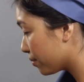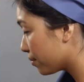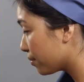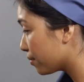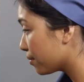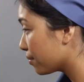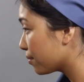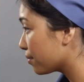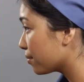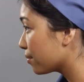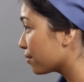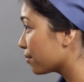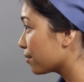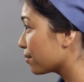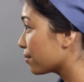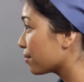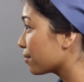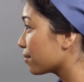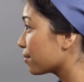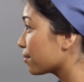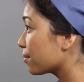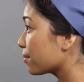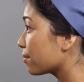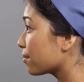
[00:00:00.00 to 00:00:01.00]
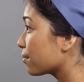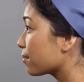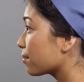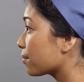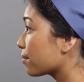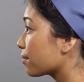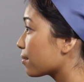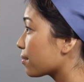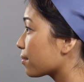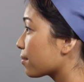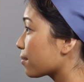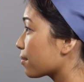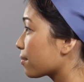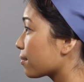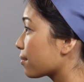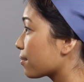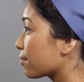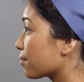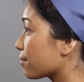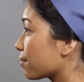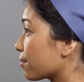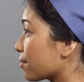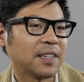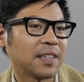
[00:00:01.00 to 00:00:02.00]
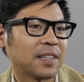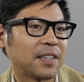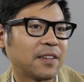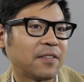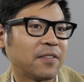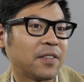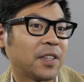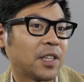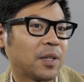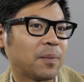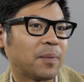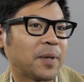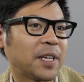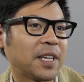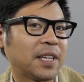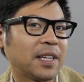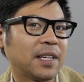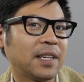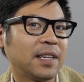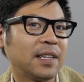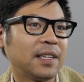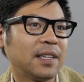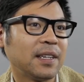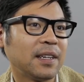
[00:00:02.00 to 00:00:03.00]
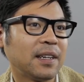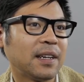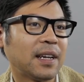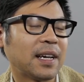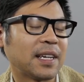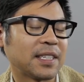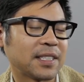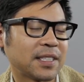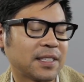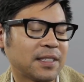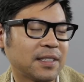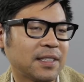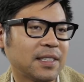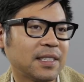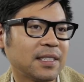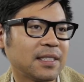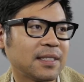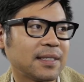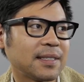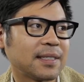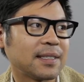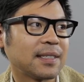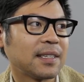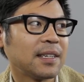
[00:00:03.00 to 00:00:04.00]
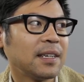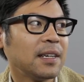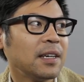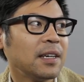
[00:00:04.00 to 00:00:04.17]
Almarsolo is a painter and a Philippine nationalist.